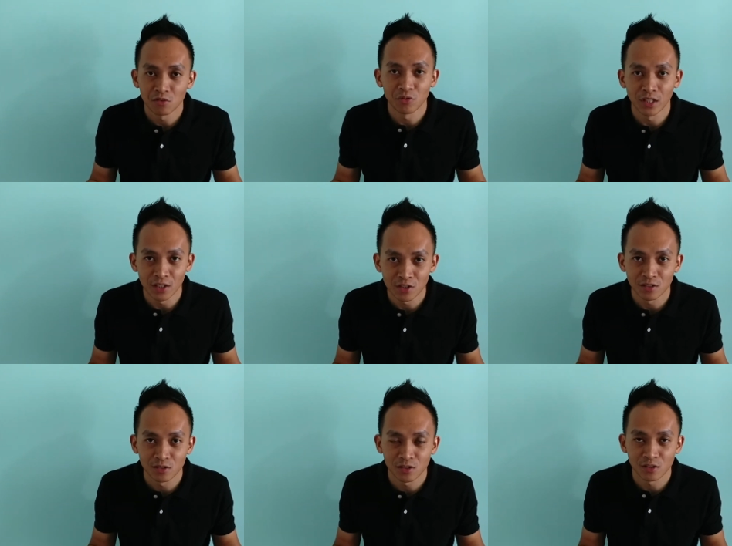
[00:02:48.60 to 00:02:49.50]
any
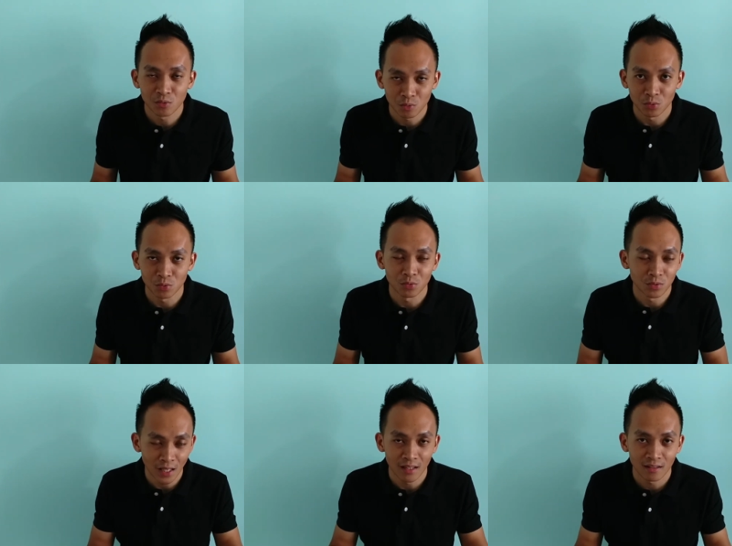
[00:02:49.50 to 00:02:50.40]
relationship to, to
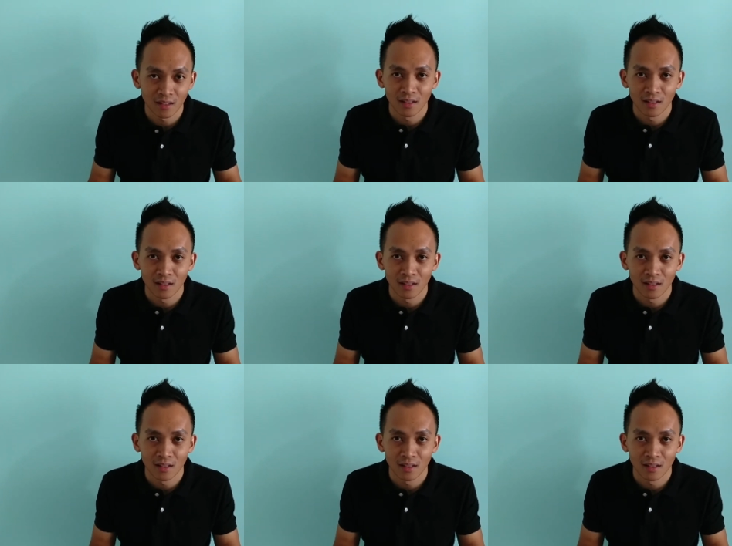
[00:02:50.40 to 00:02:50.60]
that.